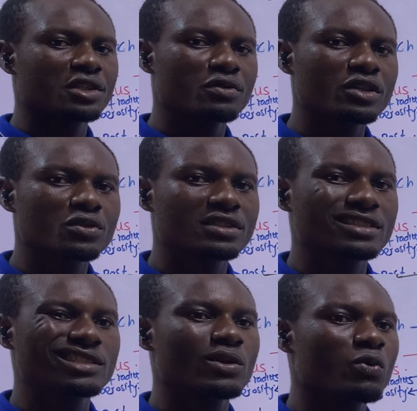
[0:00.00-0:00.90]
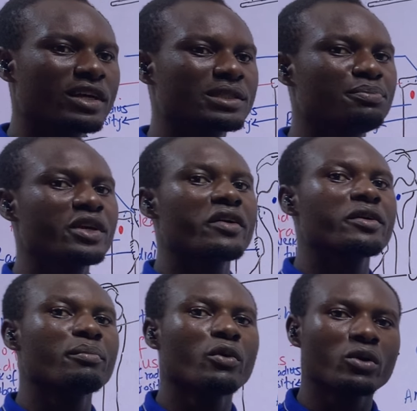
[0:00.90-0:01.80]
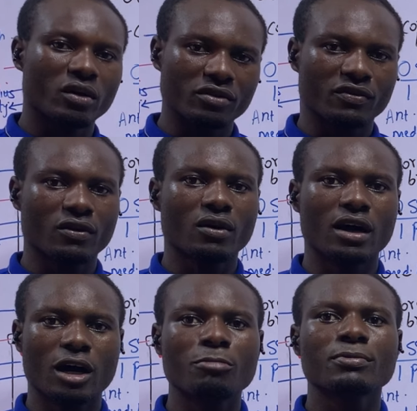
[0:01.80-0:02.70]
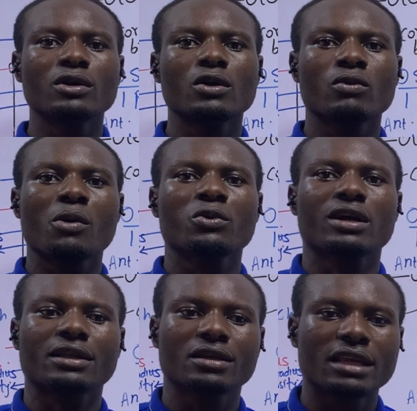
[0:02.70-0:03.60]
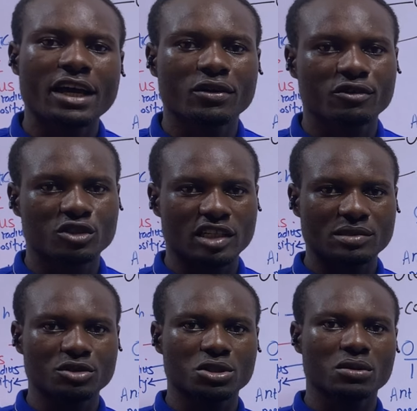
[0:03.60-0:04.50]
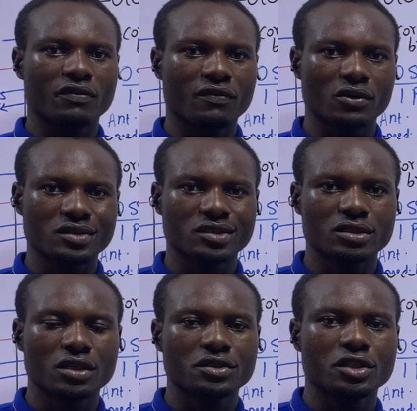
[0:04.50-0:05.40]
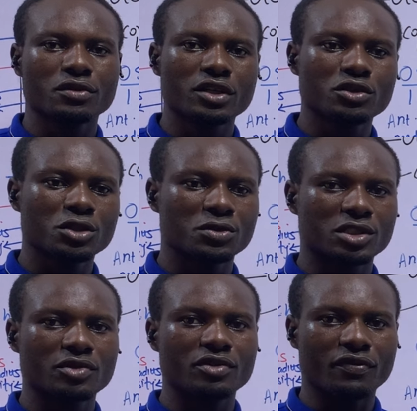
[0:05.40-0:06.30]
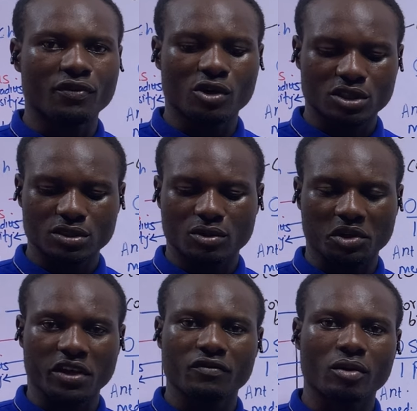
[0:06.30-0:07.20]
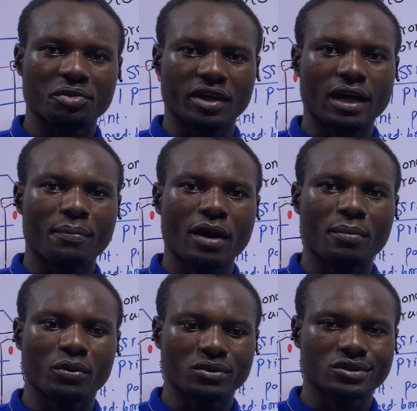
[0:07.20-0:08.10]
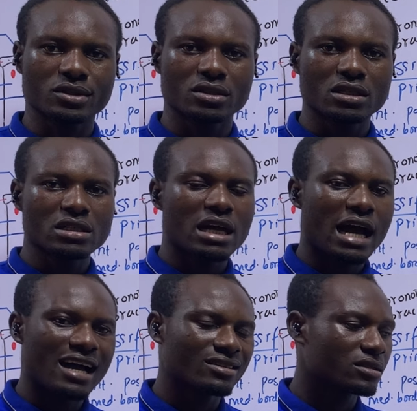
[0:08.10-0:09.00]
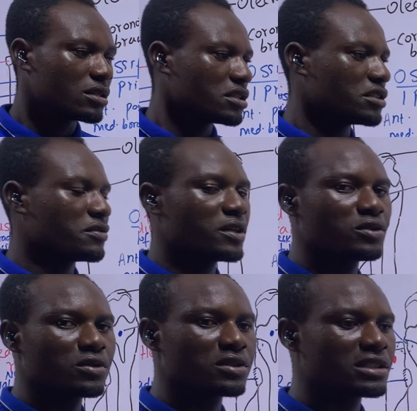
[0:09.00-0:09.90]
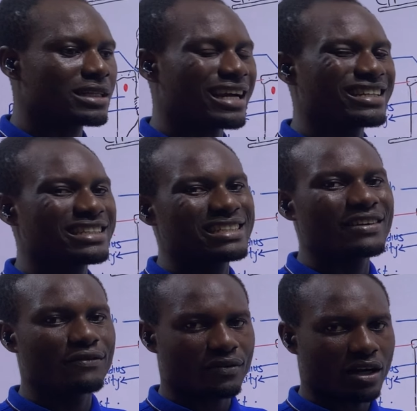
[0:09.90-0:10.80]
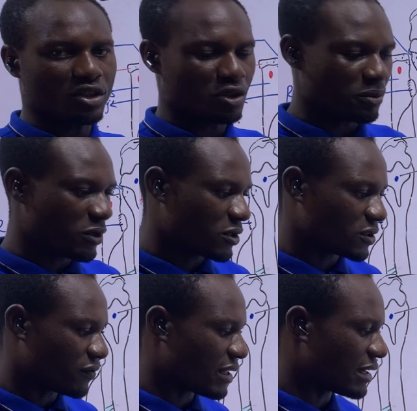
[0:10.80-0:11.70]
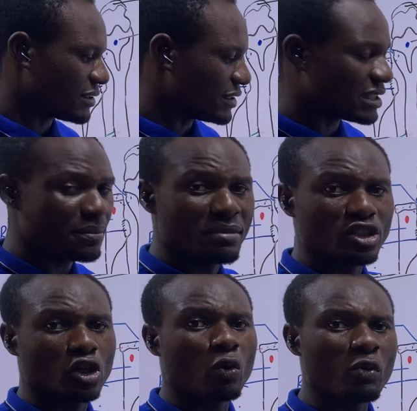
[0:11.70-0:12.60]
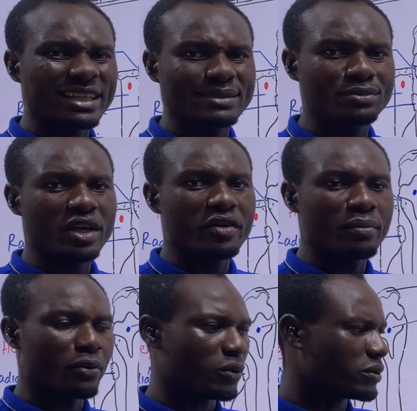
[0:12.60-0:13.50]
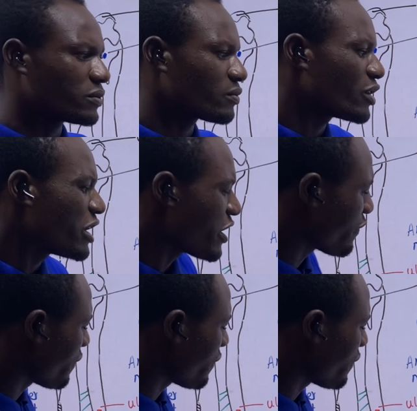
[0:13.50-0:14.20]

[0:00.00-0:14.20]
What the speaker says: the radius is the weight-bearing bone of the forearm. When we look at the line of transmission of forces, the radius receives the force, okay, from the carpal bones, and the radius can easily fracture because of that. It is the major weight-bearing bone. In